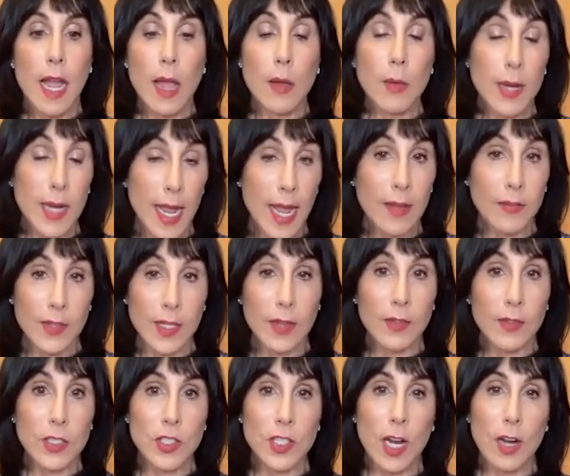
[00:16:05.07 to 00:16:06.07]
I would have to
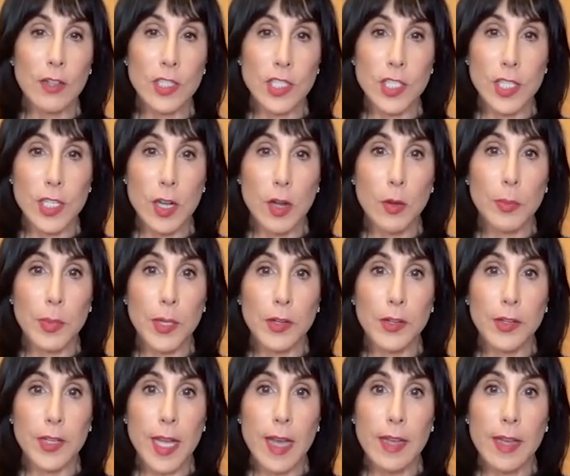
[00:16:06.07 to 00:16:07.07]
have the Zarzio
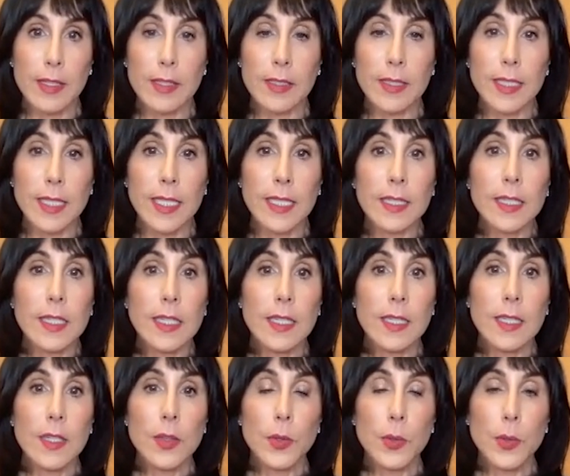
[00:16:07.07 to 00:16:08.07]
periodically
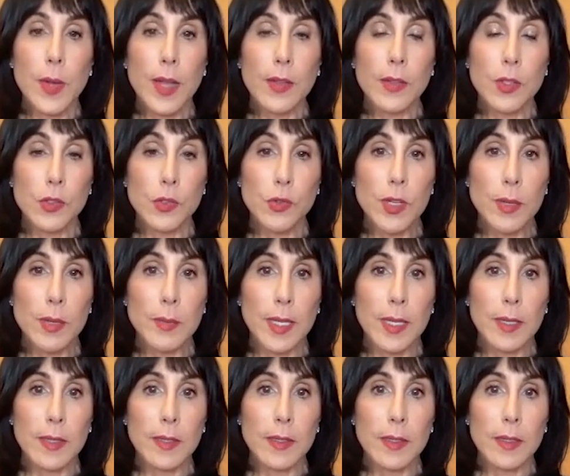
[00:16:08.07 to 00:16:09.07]
throughout the
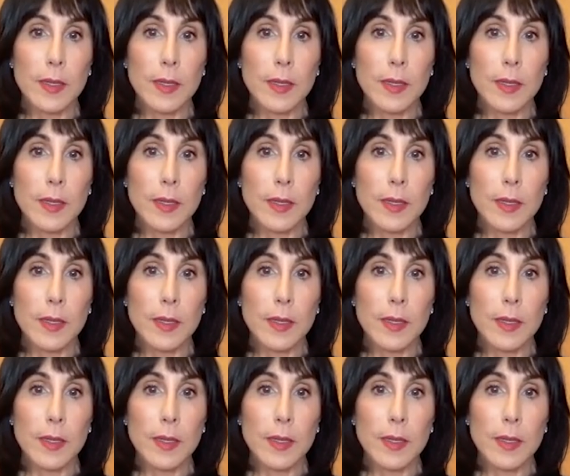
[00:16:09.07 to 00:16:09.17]
treatment.